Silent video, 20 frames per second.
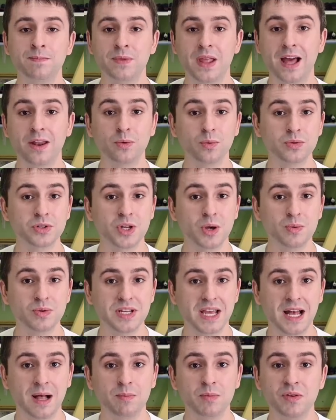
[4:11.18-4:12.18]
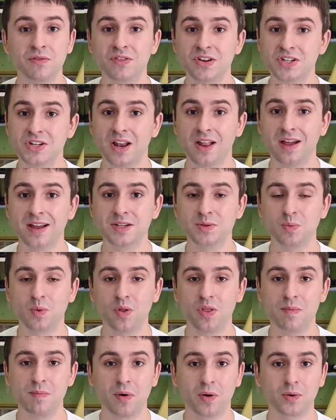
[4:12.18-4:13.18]
And also to help you visualise
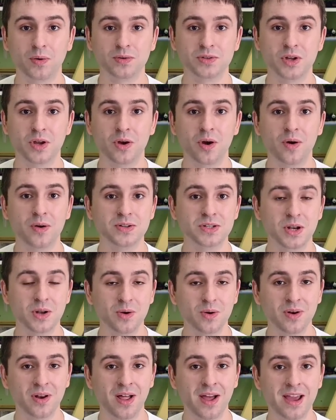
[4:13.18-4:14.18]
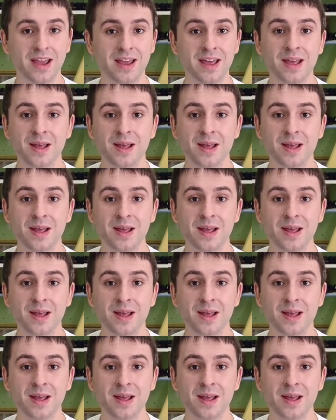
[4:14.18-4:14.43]
what the models are going to look like,